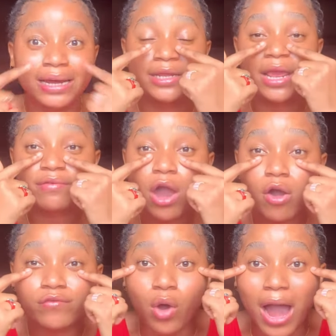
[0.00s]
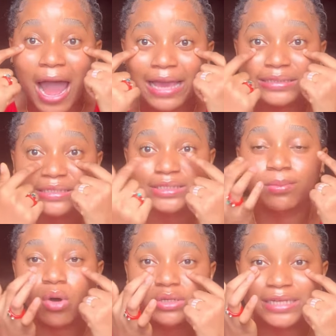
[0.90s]
the area of your eyes is
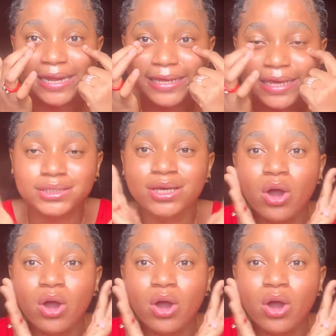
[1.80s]
more delicate